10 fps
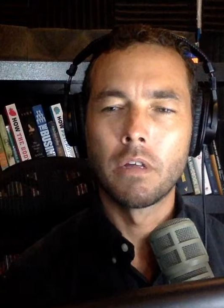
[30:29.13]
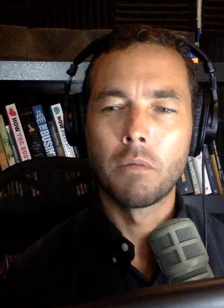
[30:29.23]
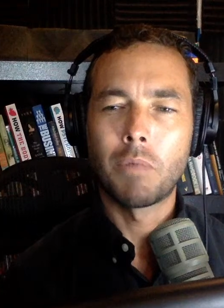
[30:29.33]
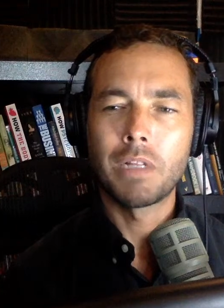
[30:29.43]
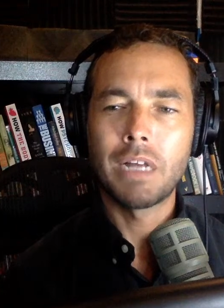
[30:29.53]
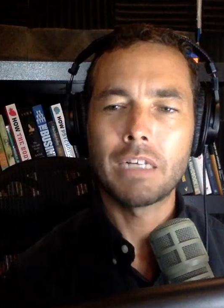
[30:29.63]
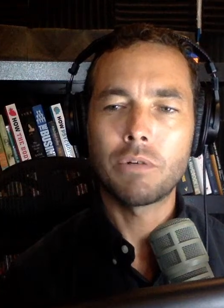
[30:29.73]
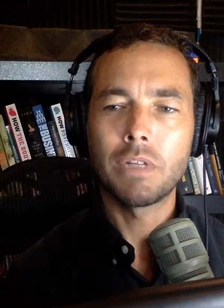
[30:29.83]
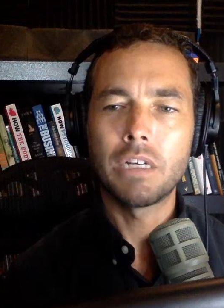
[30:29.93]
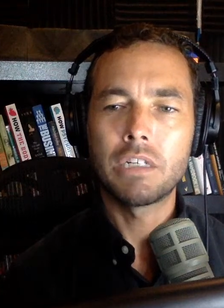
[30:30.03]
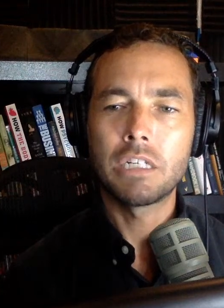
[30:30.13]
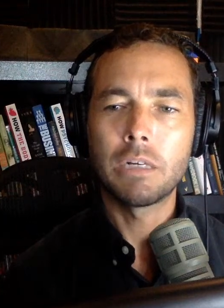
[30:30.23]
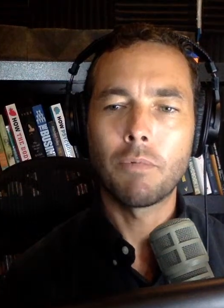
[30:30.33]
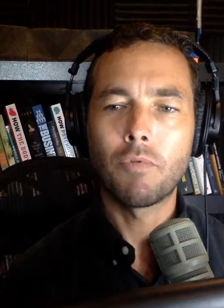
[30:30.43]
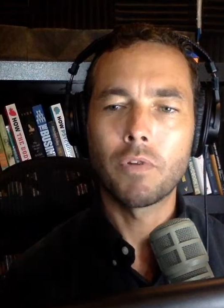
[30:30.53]
My last
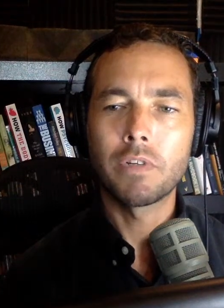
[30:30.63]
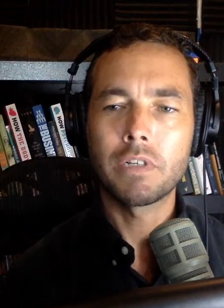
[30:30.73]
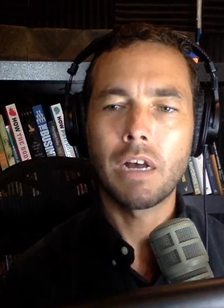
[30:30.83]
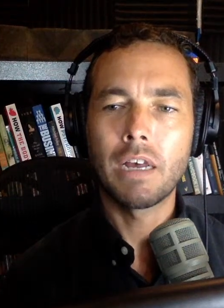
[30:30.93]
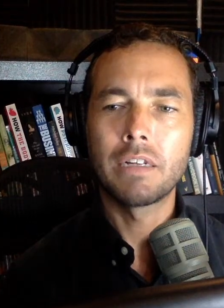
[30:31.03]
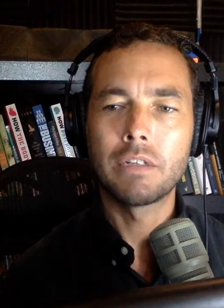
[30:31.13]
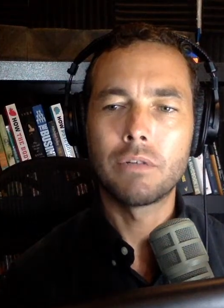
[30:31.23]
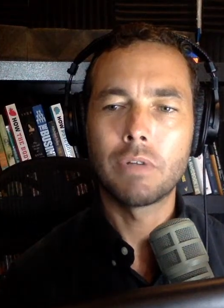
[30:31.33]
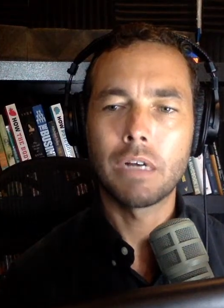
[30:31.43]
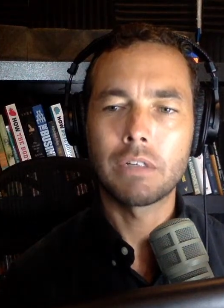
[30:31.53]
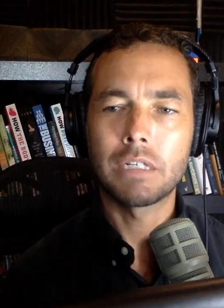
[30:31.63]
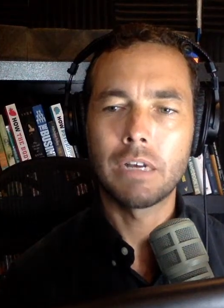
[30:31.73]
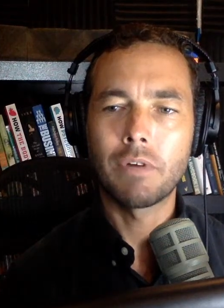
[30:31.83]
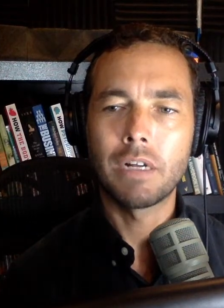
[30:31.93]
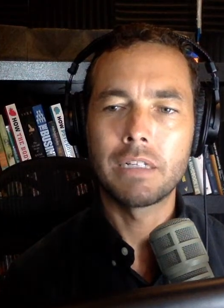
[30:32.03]
relationship before this guy ended
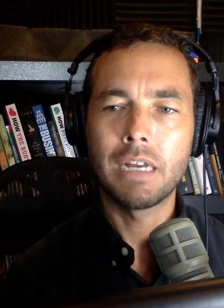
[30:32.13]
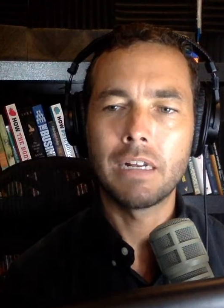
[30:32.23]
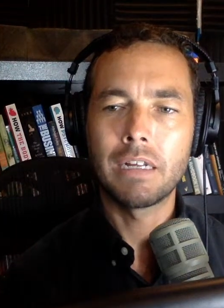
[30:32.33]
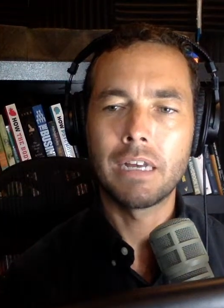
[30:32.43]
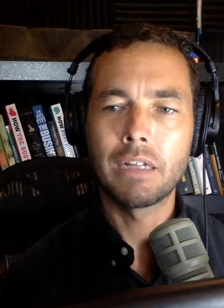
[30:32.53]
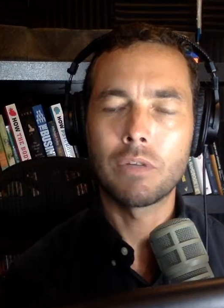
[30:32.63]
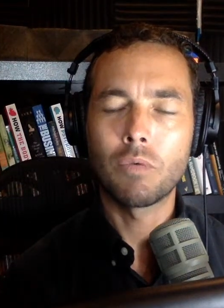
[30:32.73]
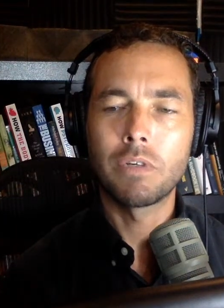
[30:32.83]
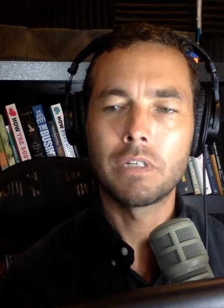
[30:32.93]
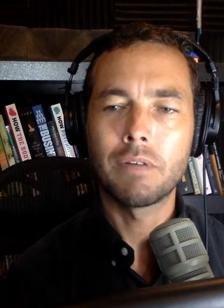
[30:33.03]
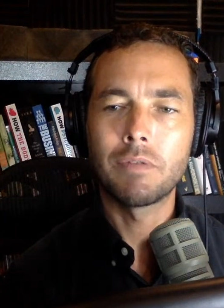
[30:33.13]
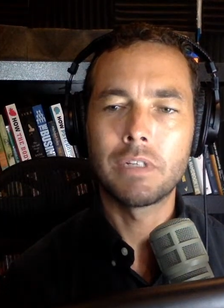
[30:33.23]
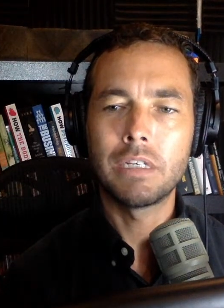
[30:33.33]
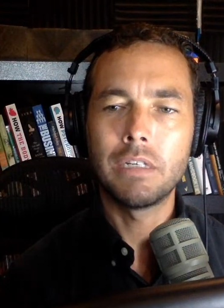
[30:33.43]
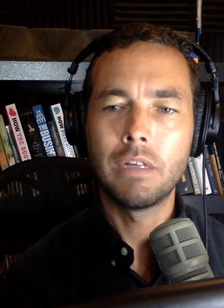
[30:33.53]
2007. I dated again
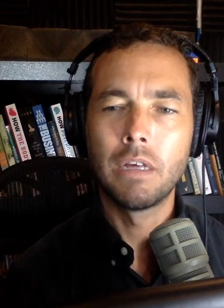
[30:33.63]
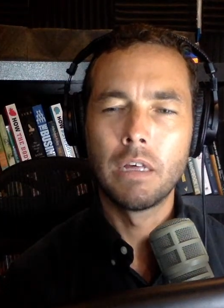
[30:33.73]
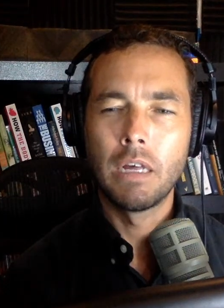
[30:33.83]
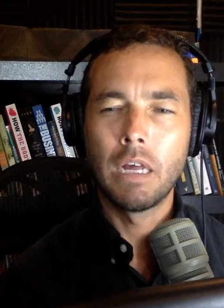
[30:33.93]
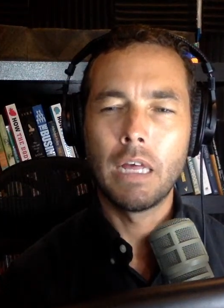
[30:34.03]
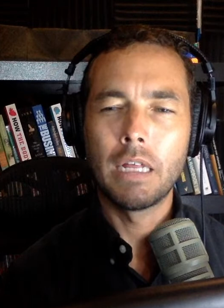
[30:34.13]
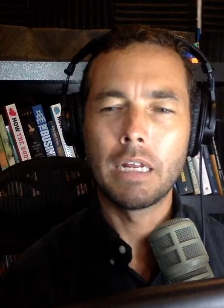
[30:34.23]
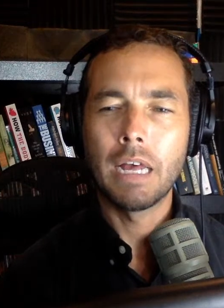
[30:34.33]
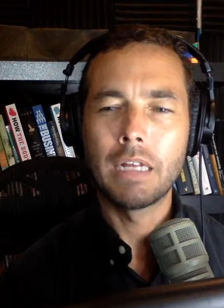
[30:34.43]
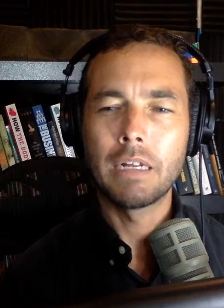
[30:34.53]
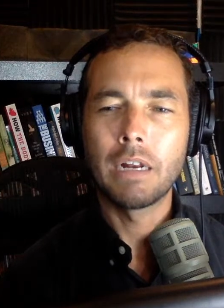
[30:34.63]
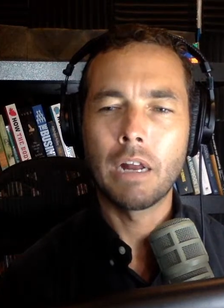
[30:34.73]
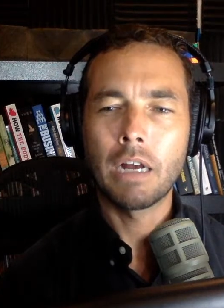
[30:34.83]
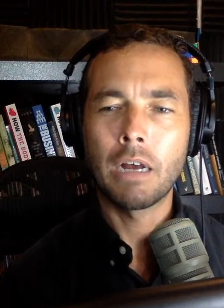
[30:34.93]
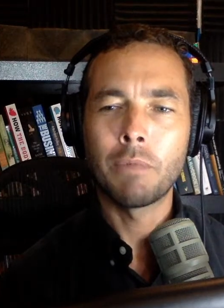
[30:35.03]
2017, and it ended.
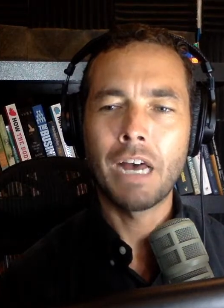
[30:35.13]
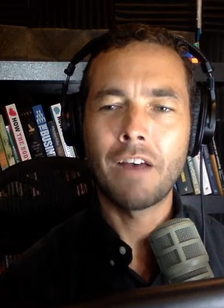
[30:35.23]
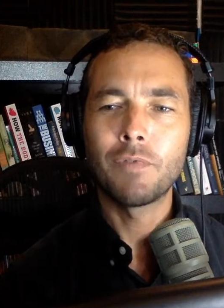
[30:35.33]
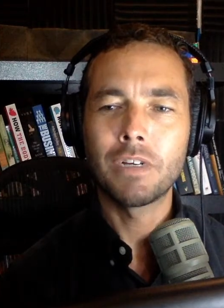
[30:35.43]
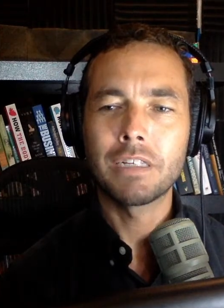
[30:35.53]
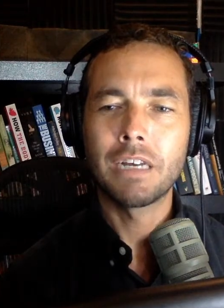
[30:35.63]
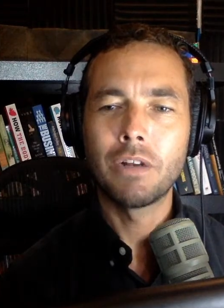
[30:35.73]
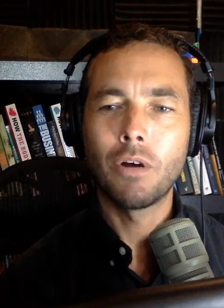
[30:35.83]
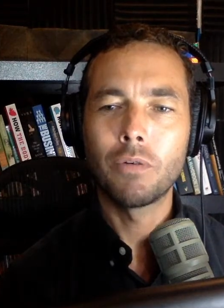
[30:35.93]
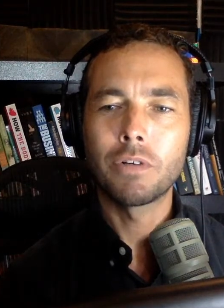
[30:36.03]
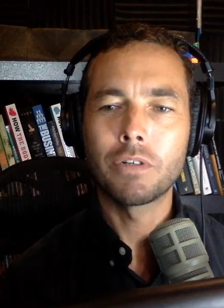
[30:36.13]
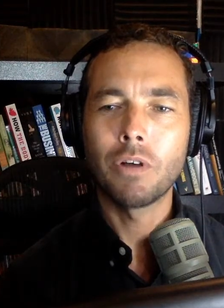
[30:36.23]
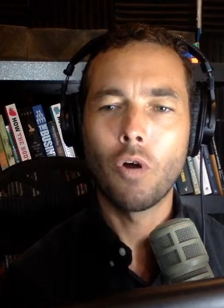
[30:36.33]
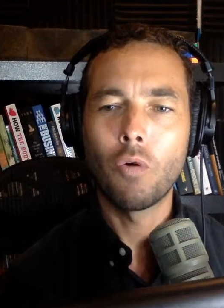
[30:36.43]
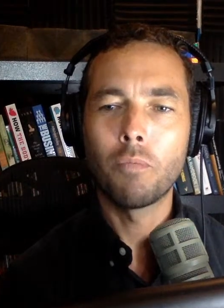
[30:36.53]
And I'm laughing because I know there's
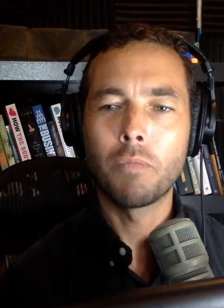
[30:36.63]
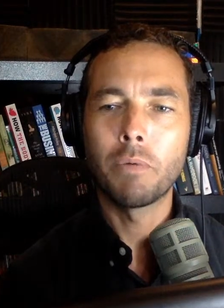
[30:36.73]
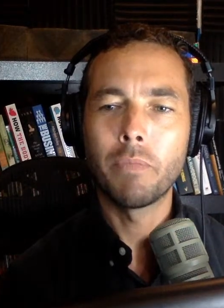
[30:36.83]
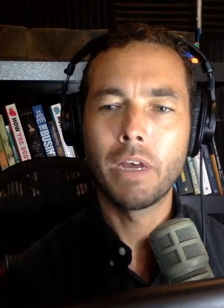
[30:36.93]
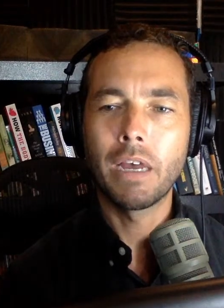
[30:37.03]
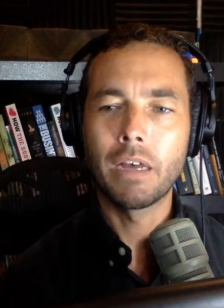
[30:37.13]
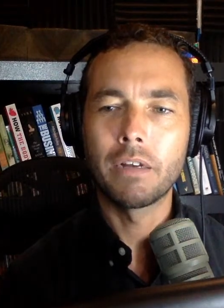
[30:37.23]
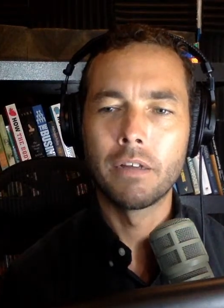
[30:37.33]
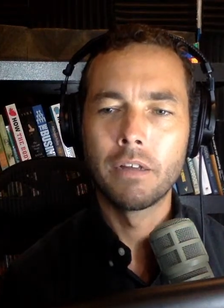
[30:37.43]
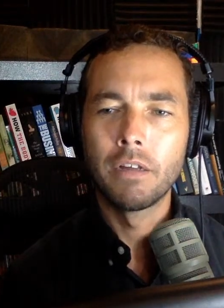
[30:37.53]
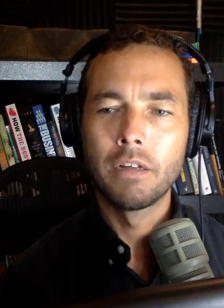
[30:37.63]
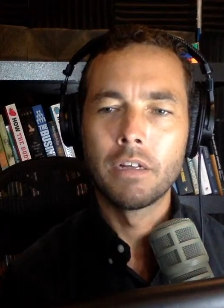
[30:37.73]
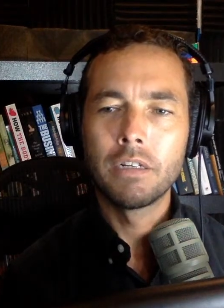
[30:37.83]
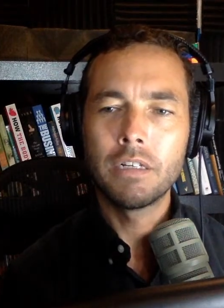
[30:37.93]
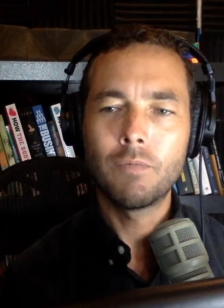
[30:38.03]
hope. But man,
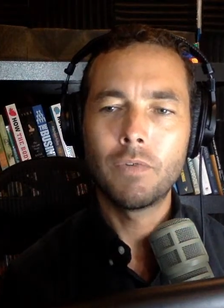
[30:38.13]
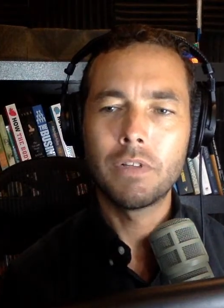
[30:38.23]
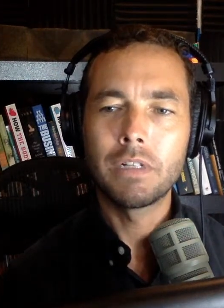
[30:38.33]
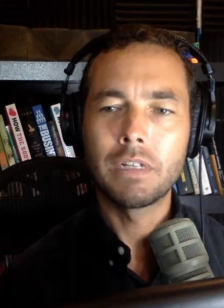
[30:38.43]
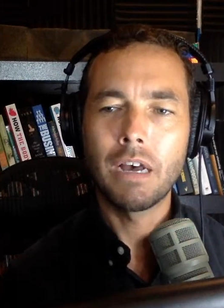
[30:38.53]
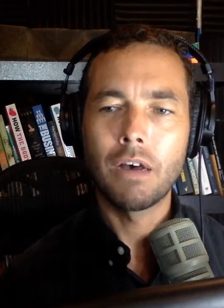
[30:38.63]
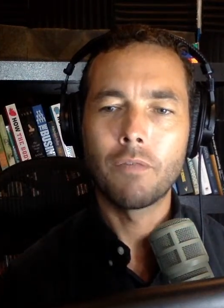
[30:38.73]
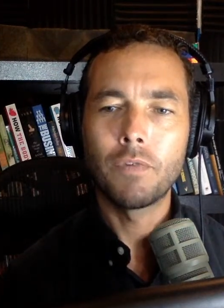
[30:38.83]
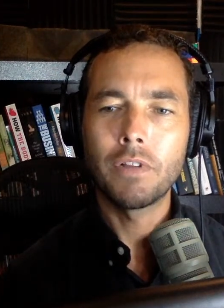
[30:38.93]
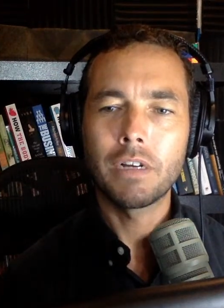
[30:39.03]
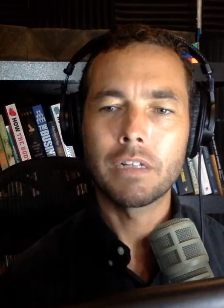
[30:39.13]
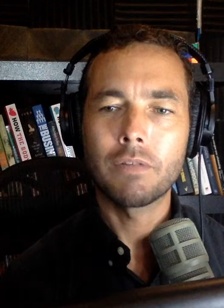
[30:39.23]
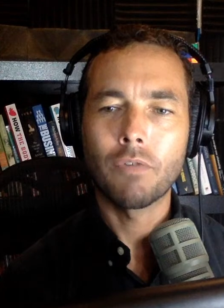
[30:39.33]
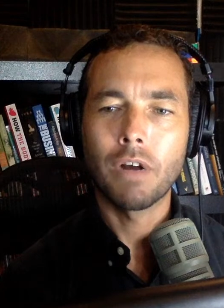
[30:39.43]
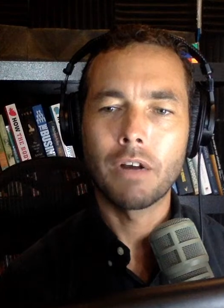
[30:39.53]
just feeling down, feel like it's
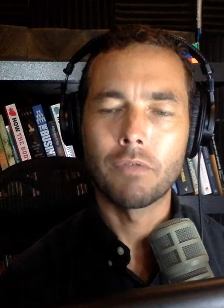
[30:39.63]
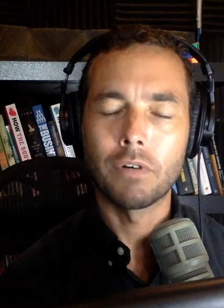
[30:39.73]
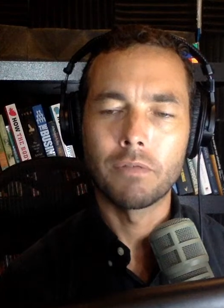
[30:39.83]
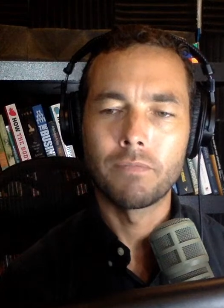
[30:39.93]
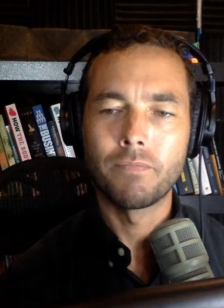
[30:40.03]
forever.